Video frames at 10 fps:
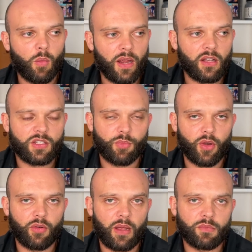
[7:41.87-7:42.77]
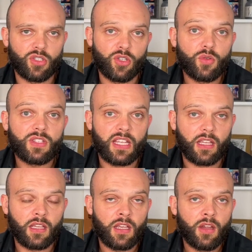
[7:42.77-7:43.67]
weight loss programs
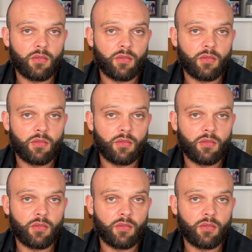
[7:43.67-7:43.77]
using